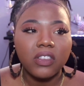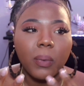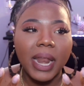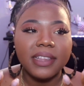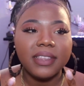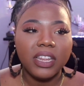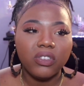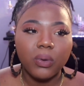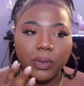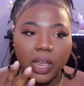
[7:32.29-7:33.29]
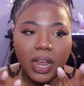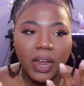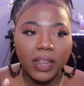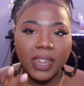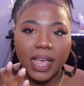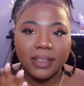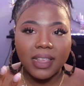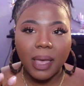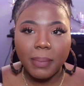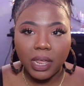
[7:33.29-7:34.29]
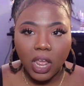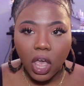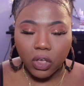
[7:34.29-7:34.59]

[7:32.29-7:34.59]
So when I say doing your hair less, I mean